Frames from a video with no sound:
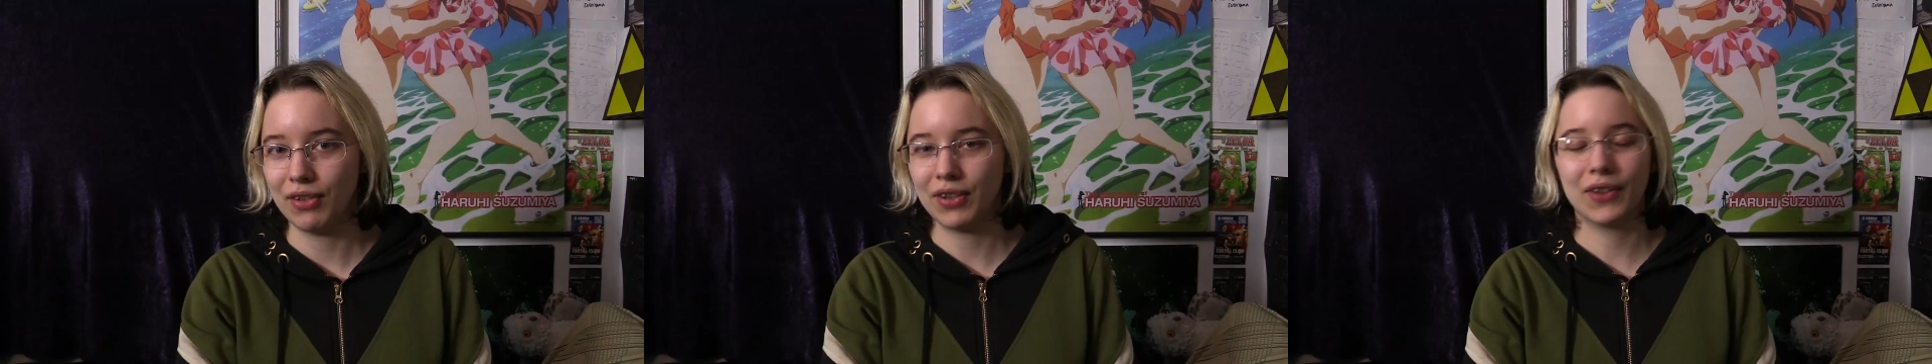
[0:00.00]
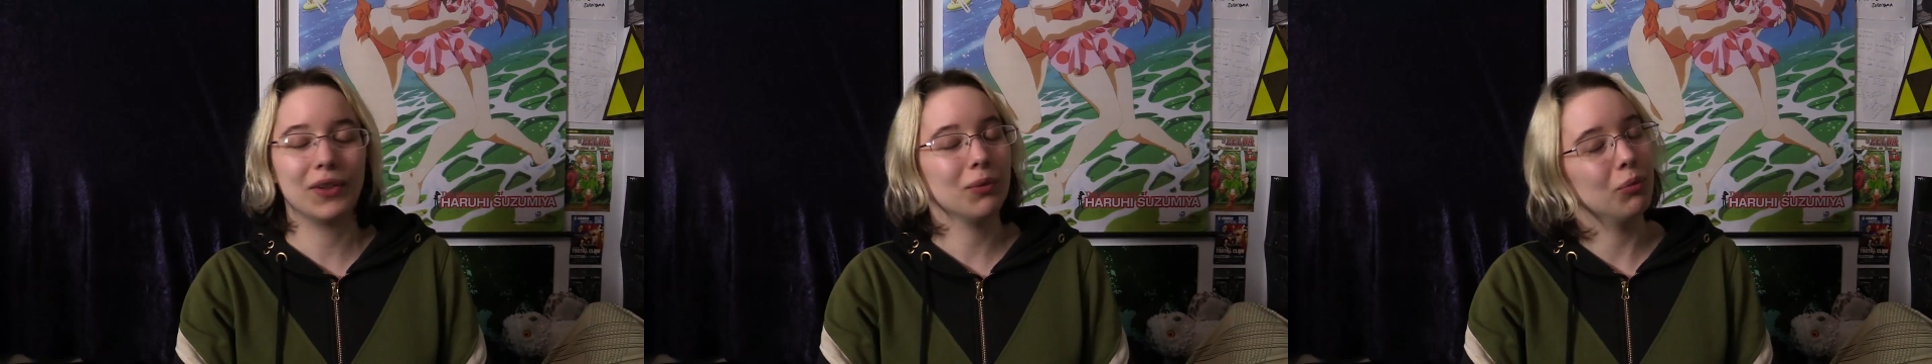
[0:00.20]

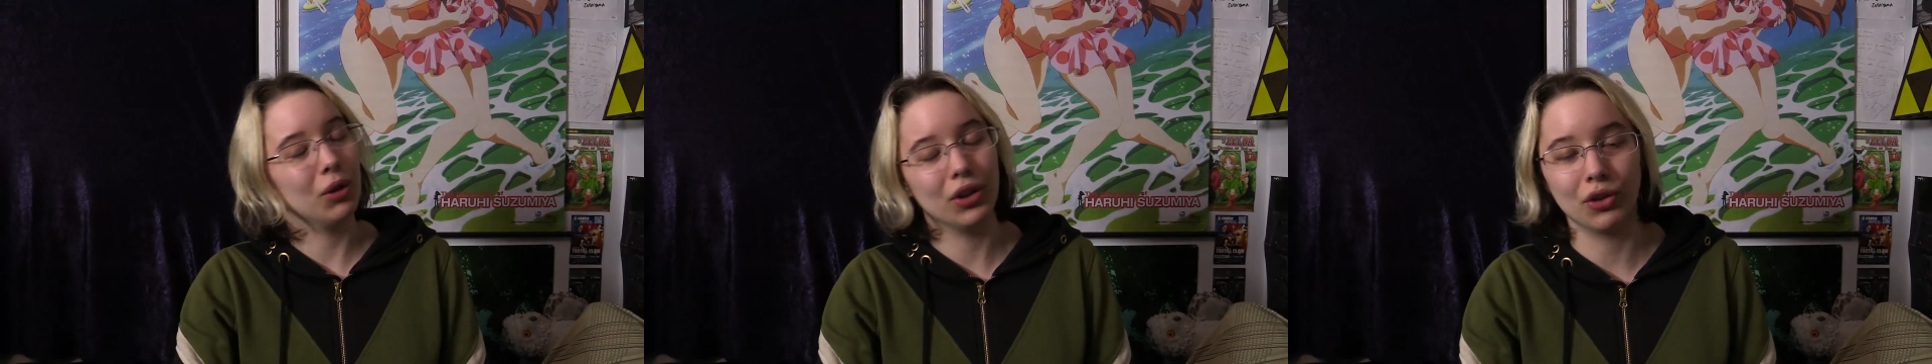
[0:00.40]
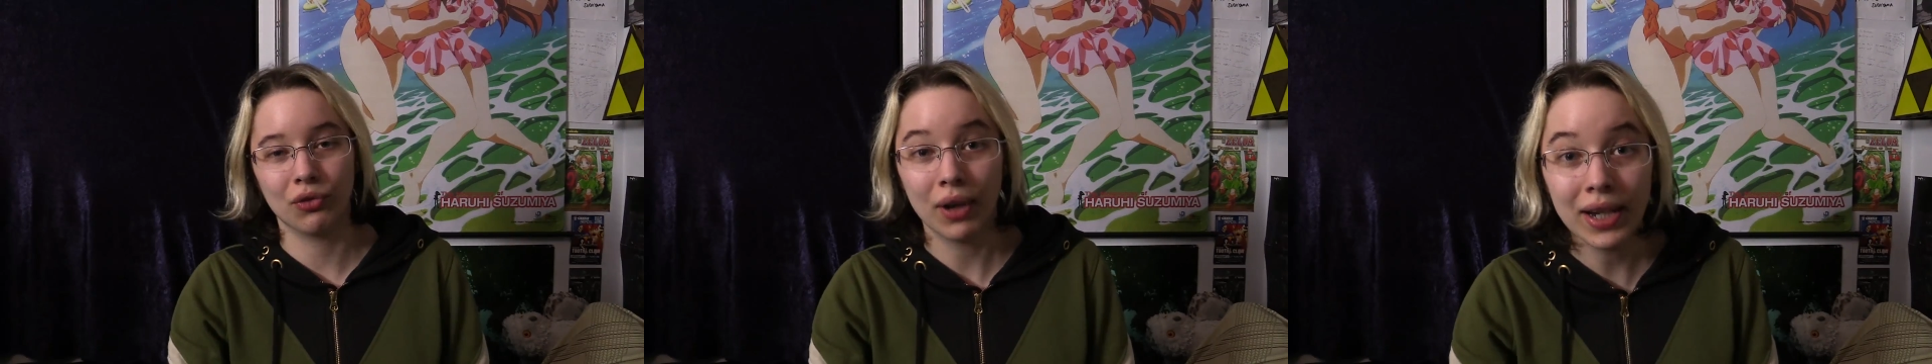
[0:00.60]
It's one
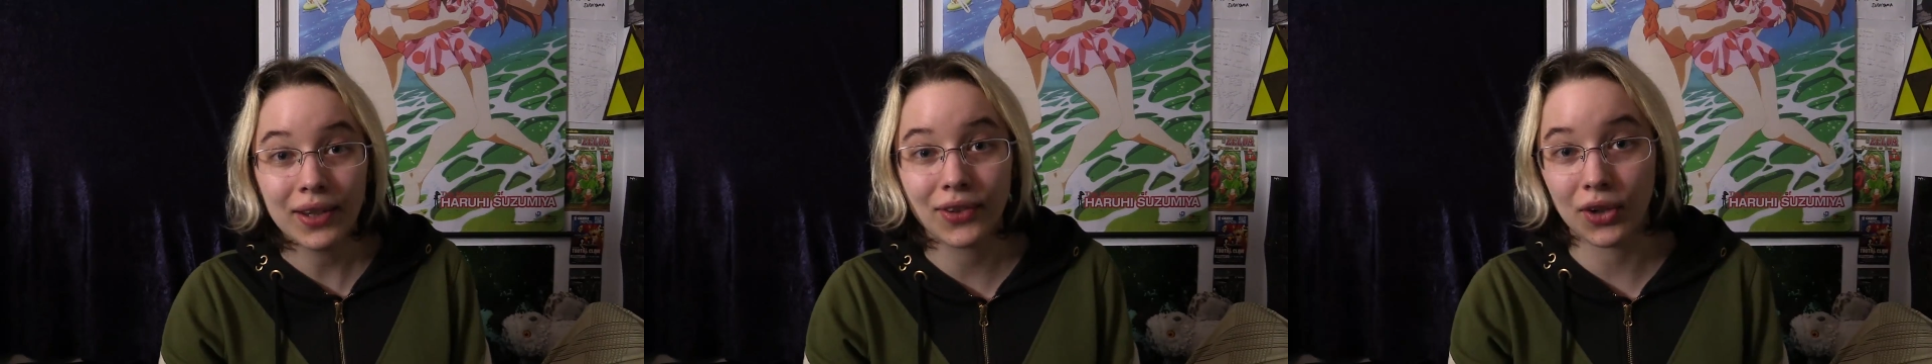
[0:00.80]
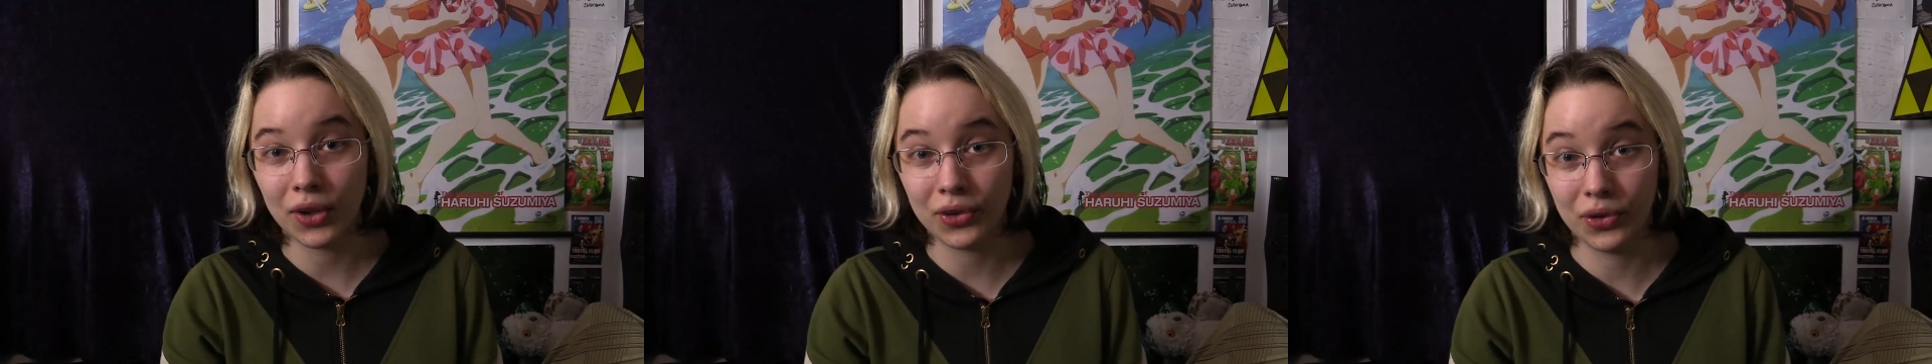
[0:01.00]
of the
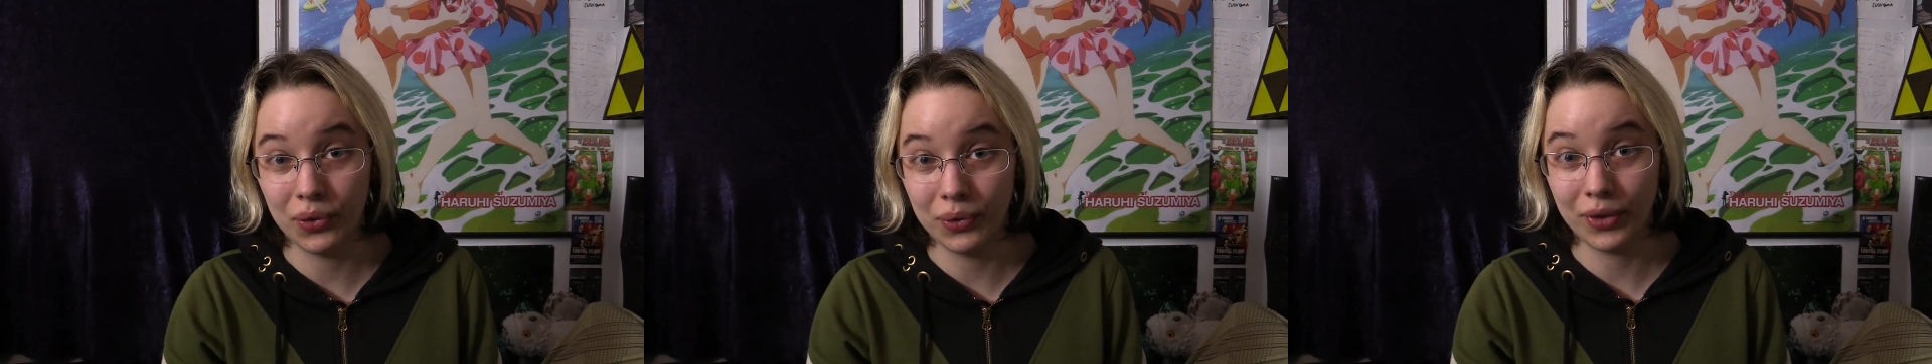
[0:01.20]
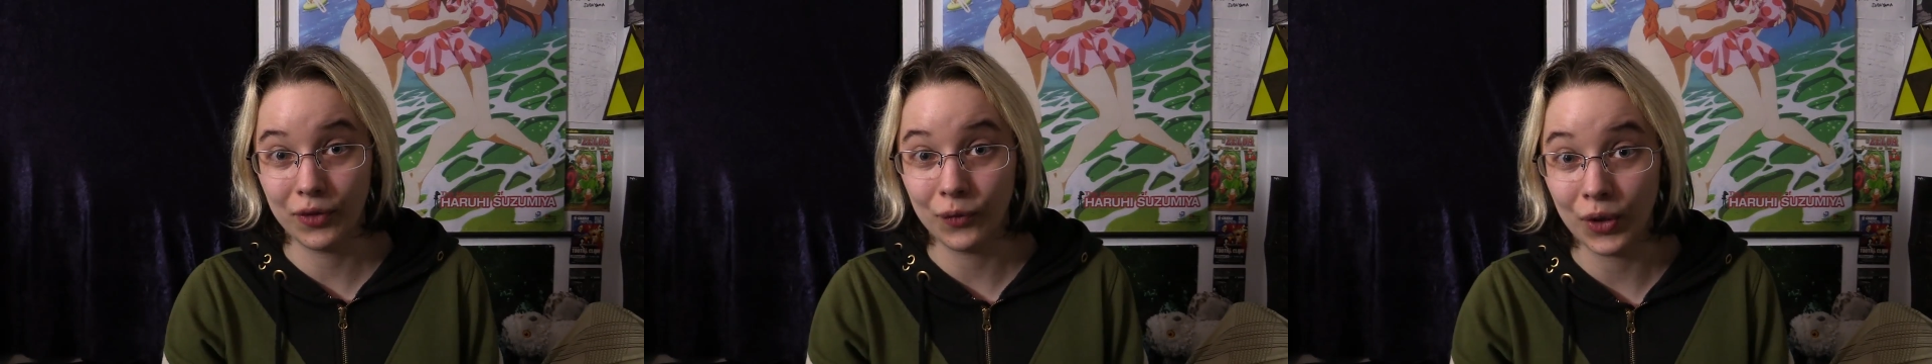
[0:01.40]
greatest
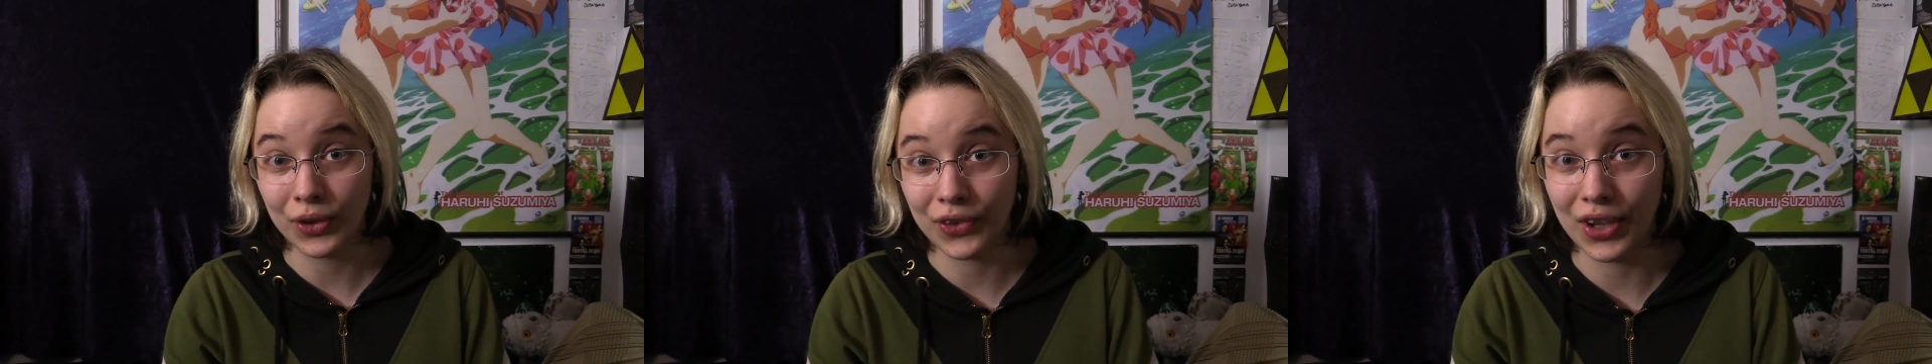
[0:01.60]
cartoons of all